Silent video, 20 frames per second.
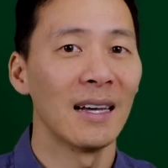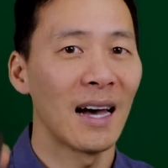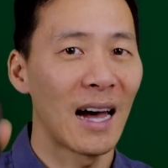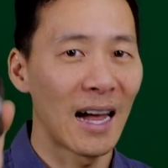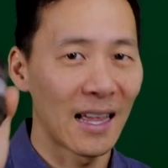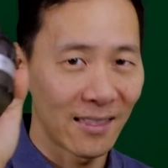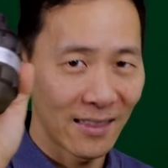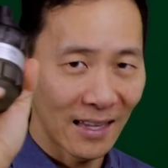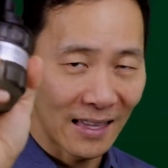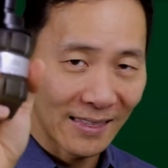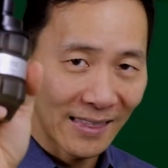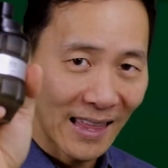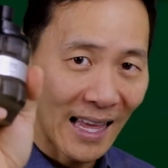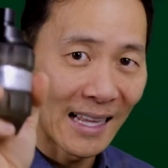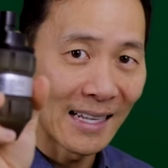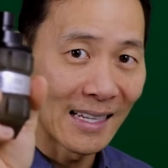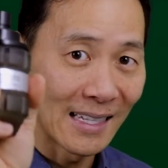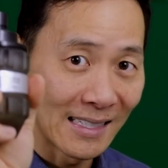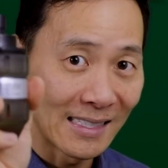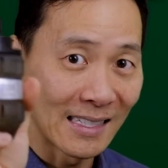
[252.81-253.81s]
I think
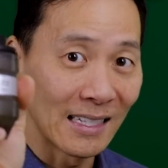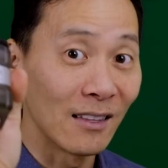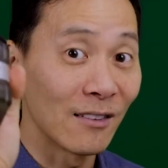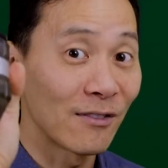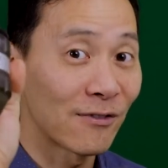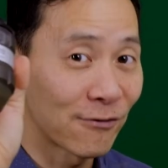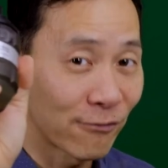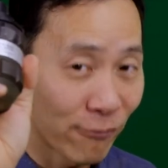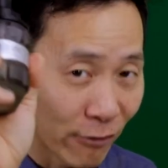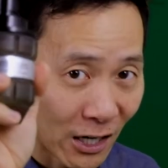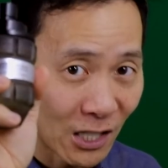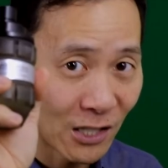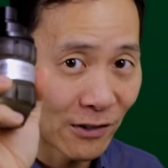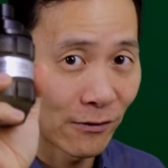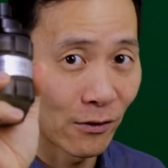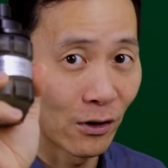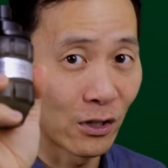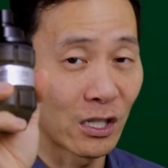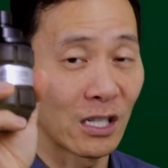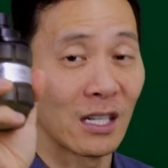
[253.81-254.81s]
that is in the fresh
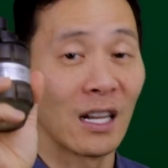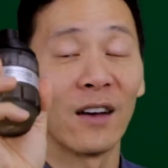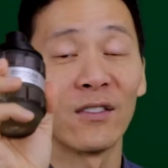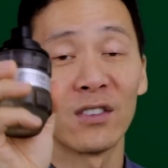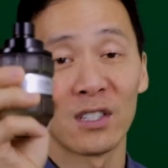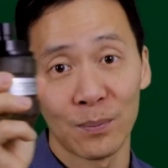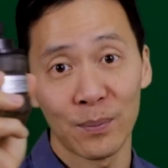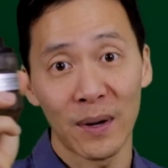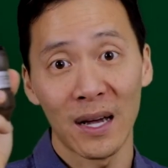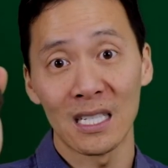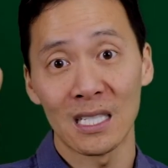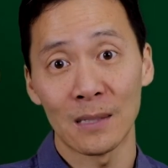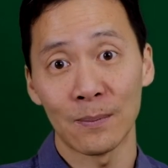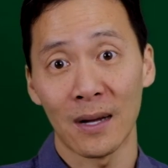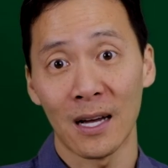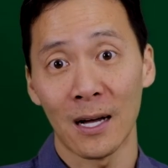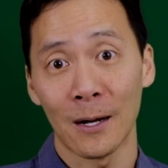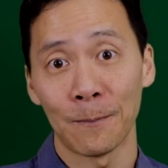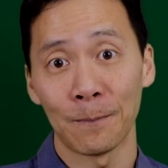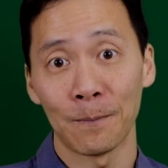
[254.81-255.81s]
version of Spice
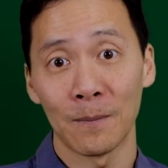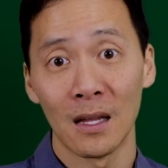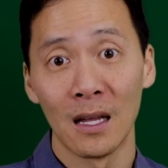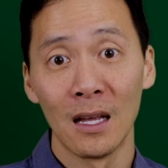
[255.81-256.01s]
Bomb.